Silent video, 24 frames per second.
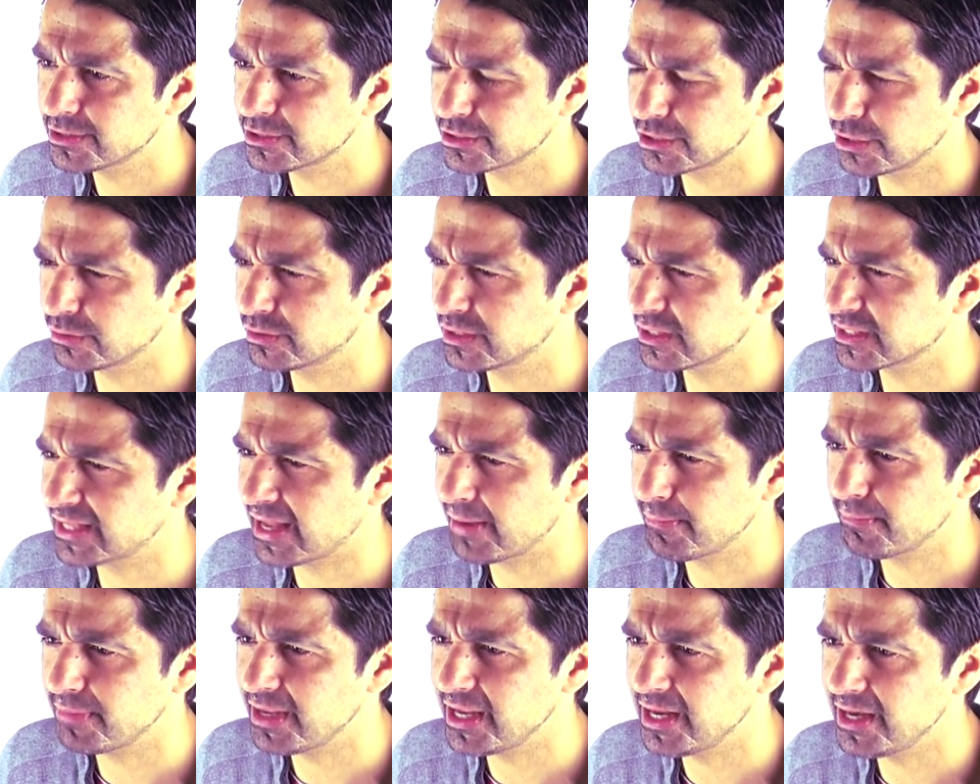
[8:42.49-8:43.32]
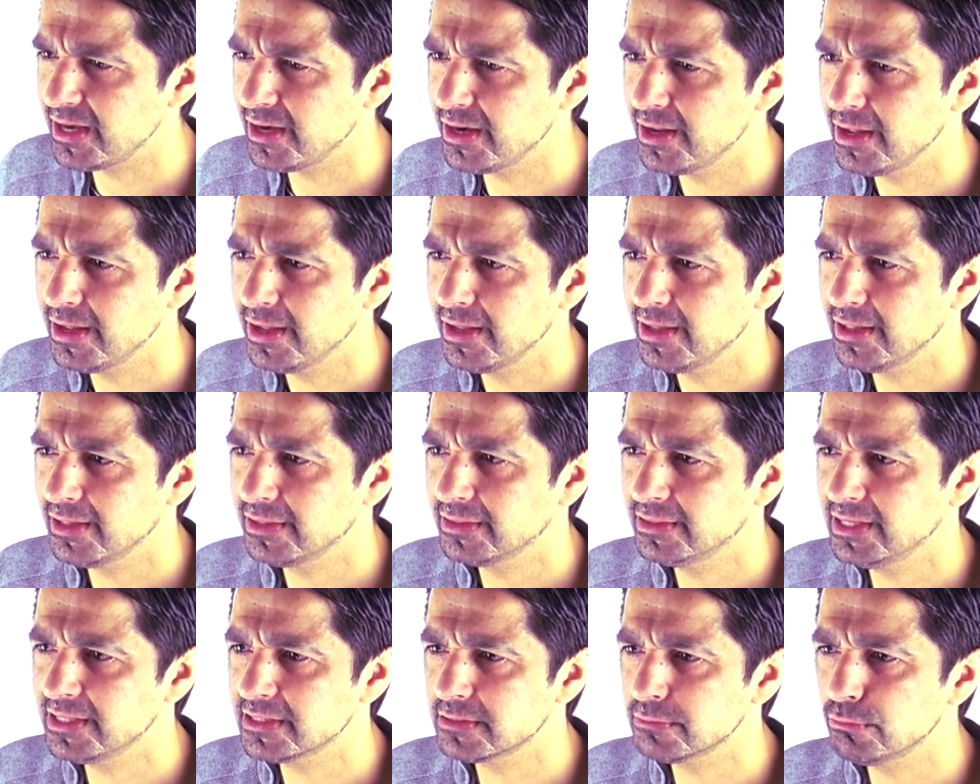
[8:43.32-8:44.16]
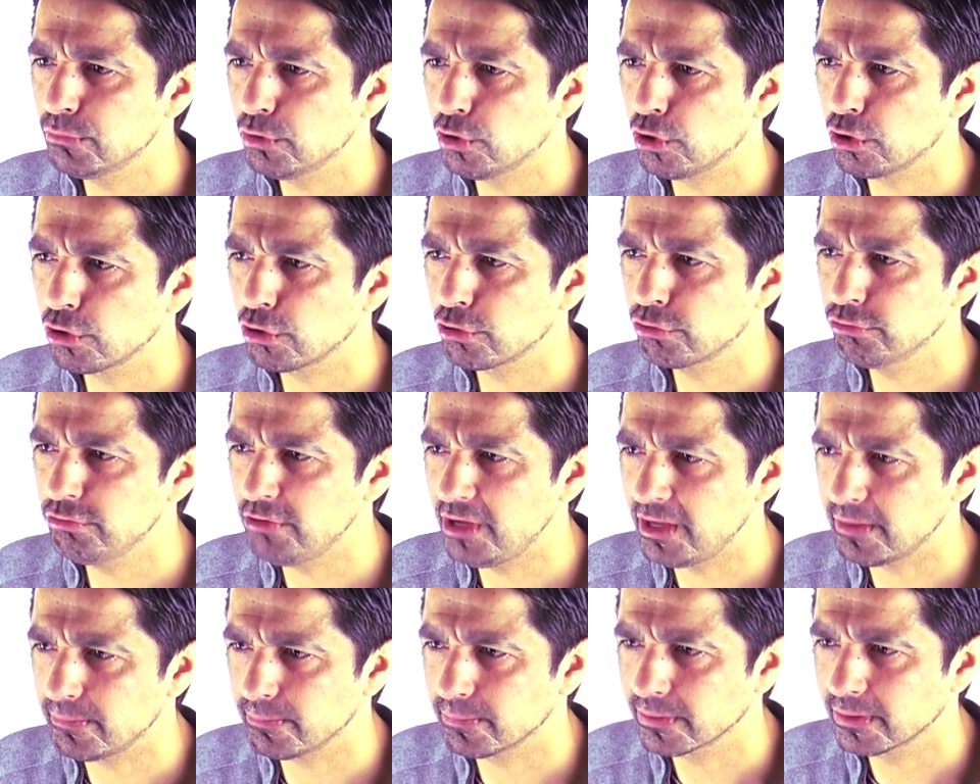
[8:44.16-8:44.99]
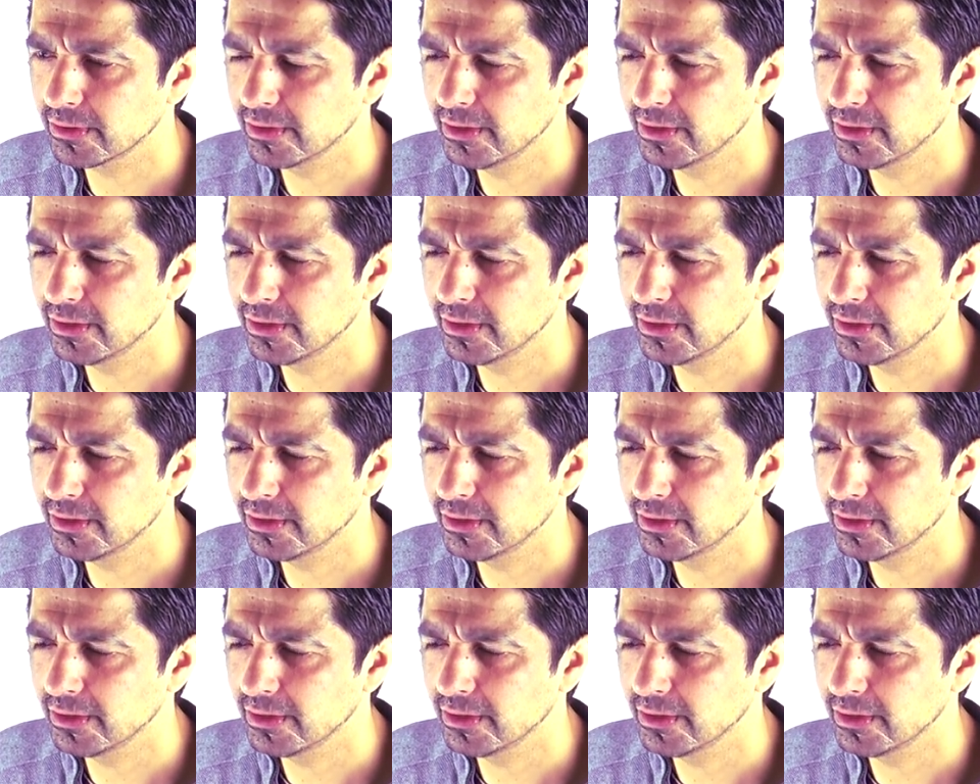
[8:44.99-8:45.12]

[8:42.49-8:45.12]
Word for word: so does that mean there's more grip?